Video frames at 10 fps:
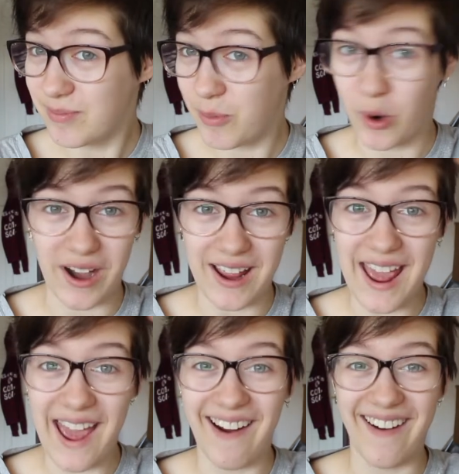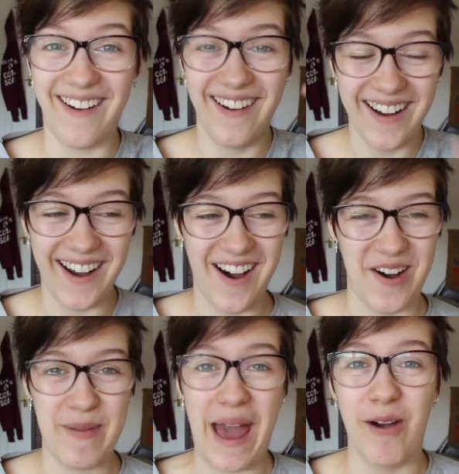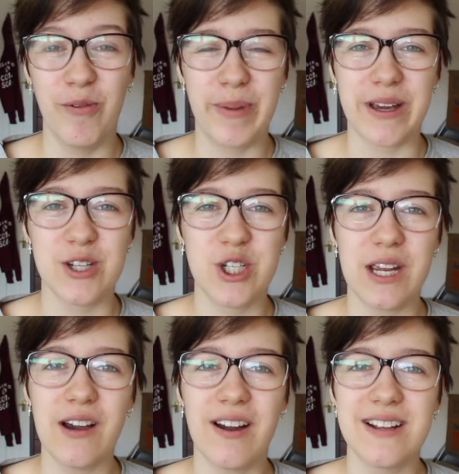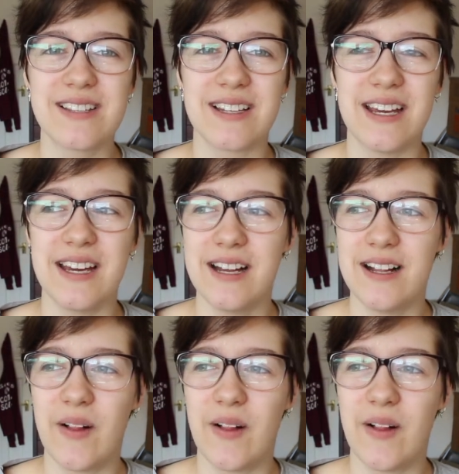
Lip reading: morning hair out, because she honestly,